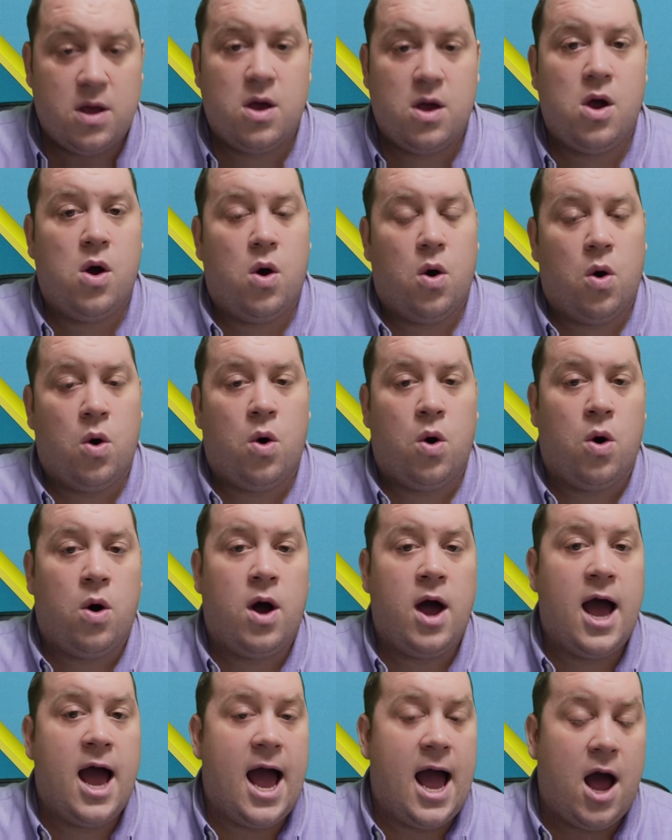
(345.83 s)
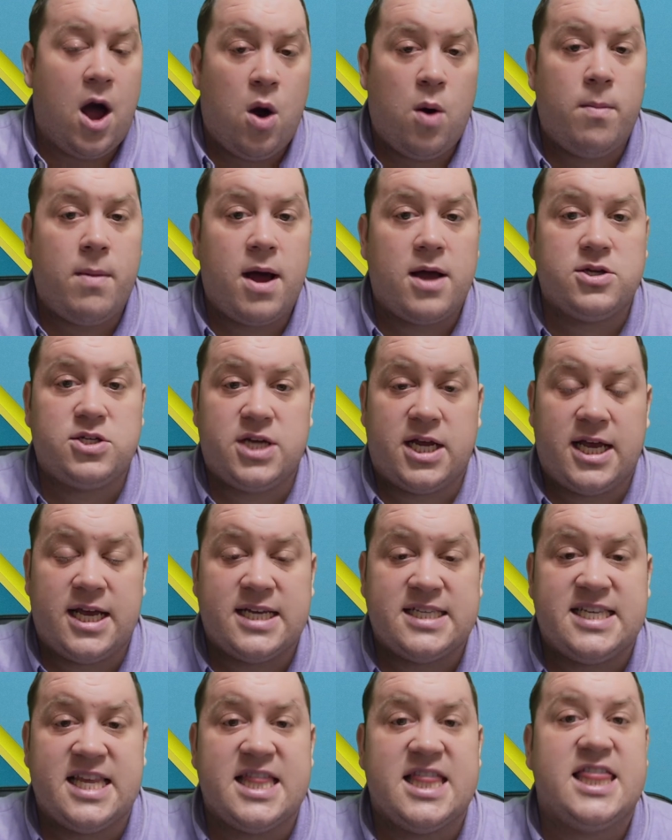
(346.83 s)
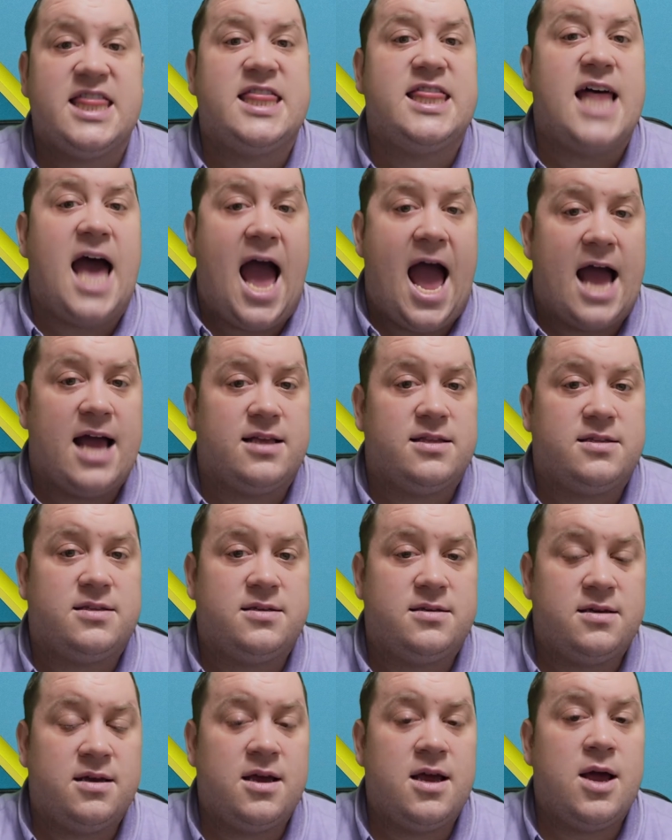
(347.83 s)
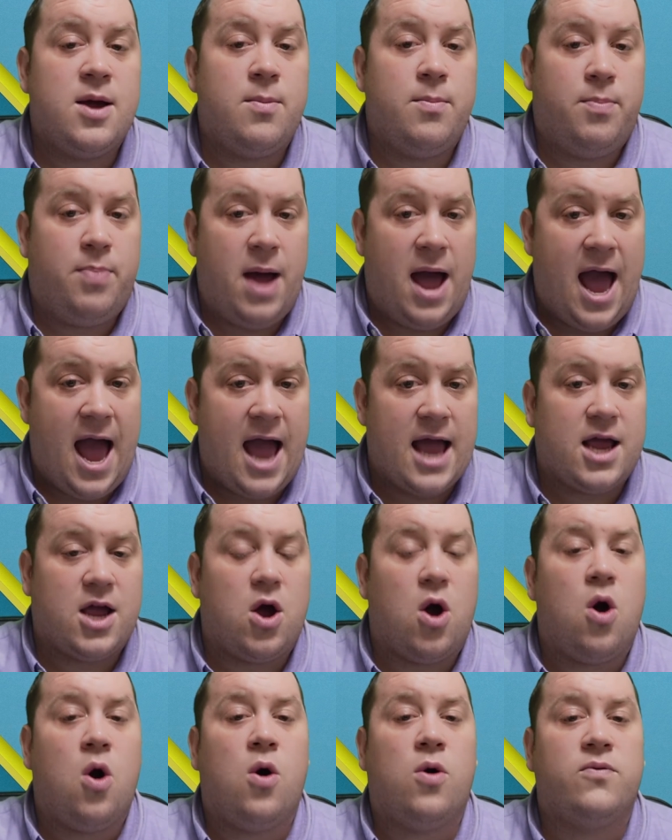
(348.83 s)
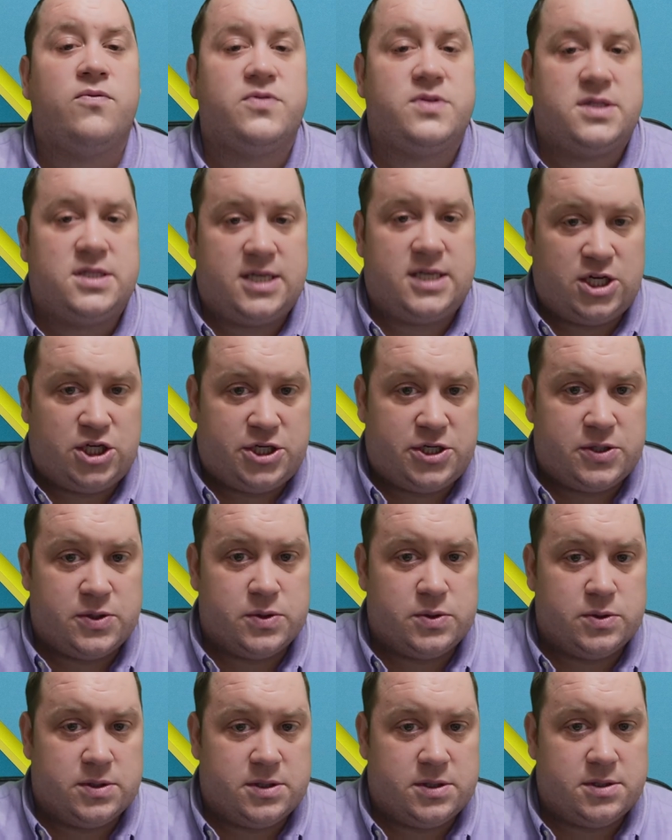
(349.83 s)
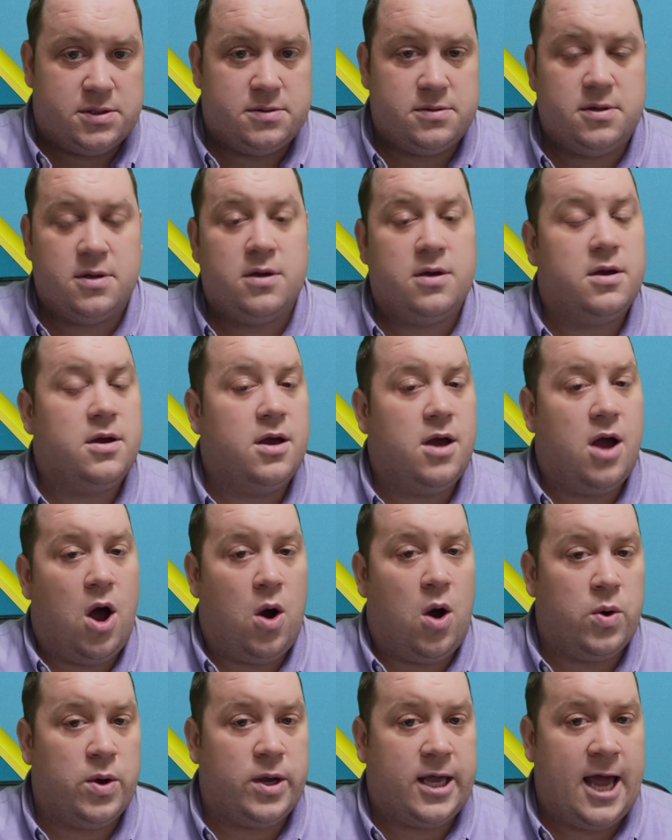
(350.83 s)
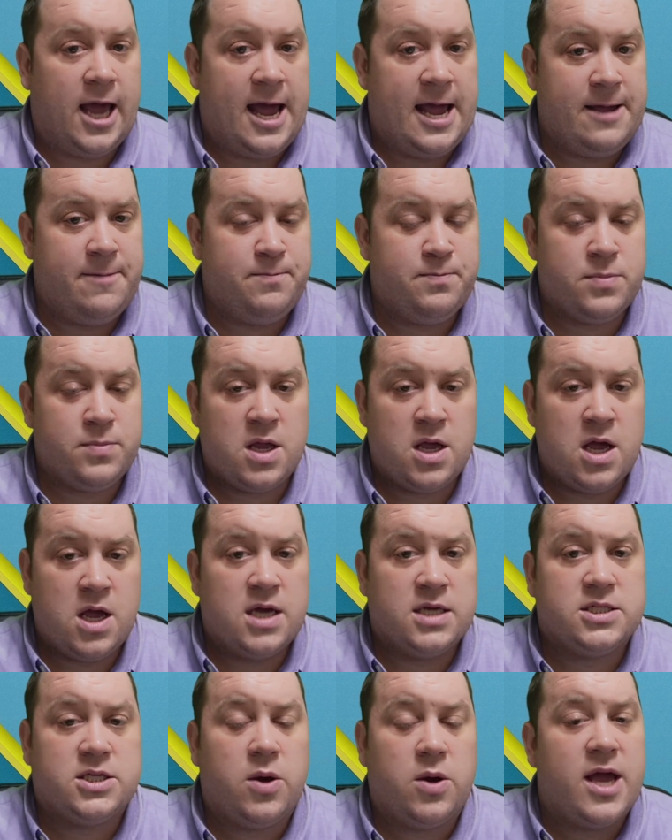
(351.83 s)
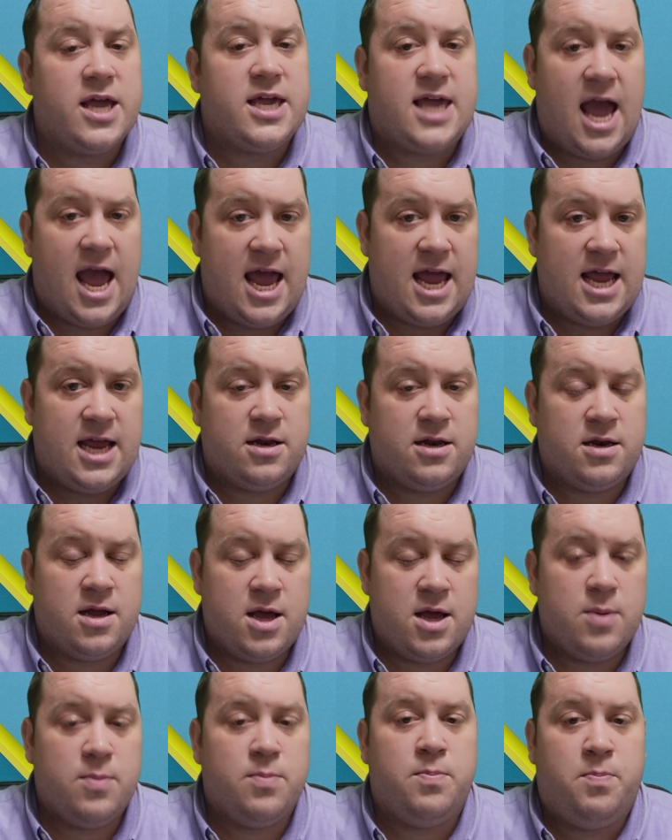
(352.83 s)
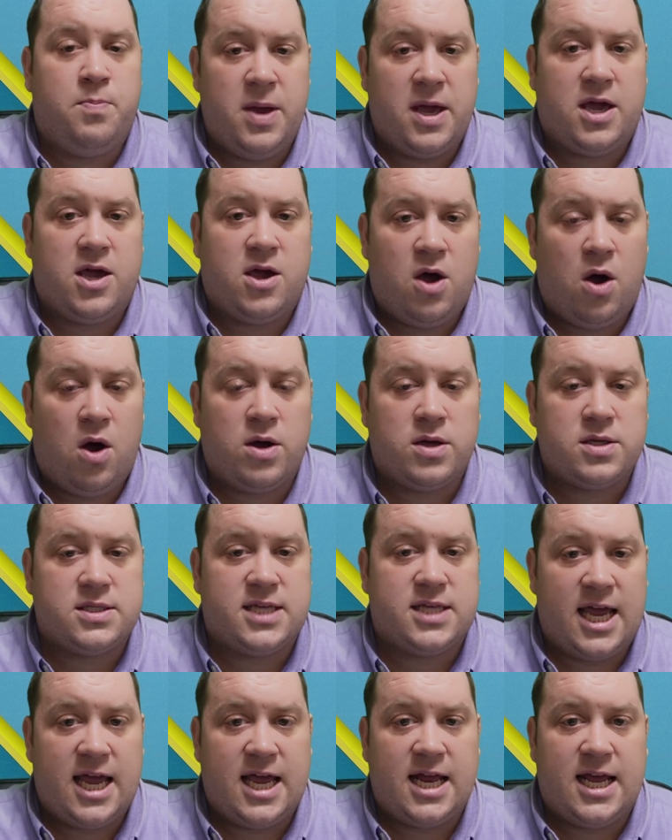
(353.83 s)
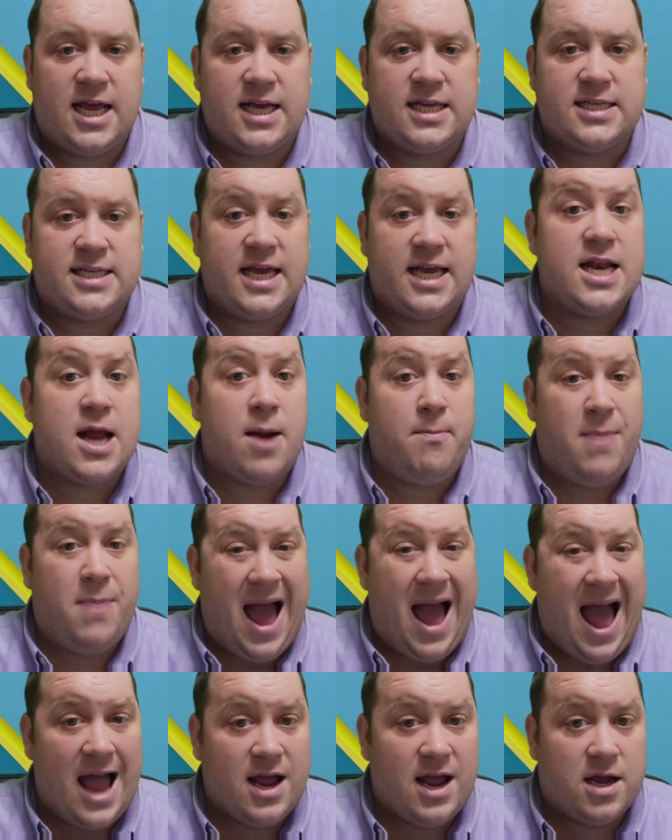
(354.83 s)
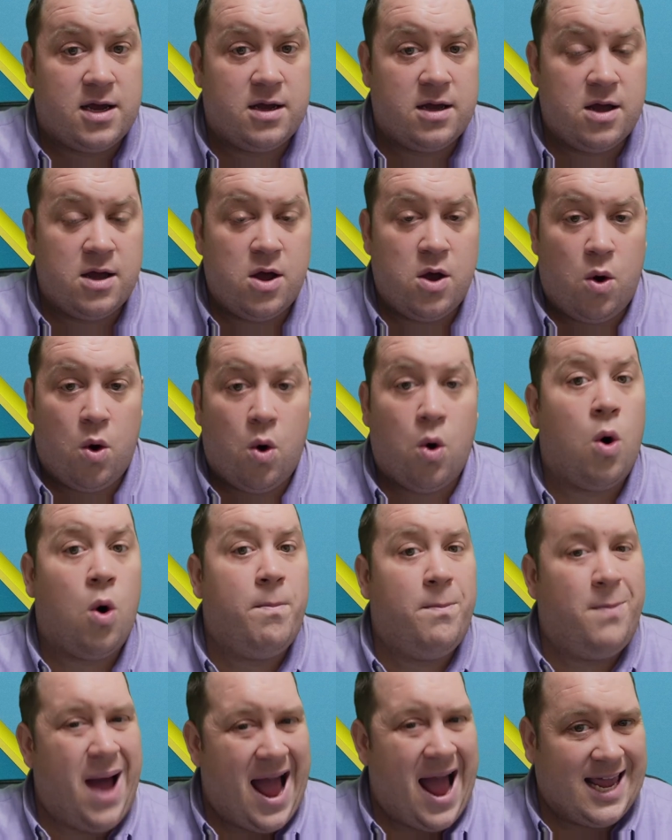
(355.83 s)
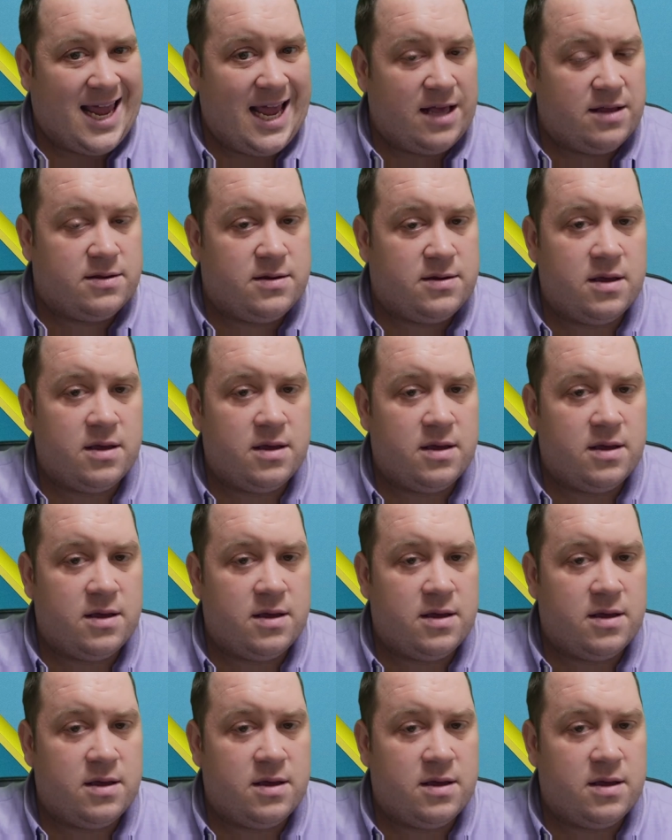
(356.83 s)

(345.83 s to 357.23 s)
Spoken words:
Or how much is that pack of tissues? Okay, so again, because it is in a pack or packet,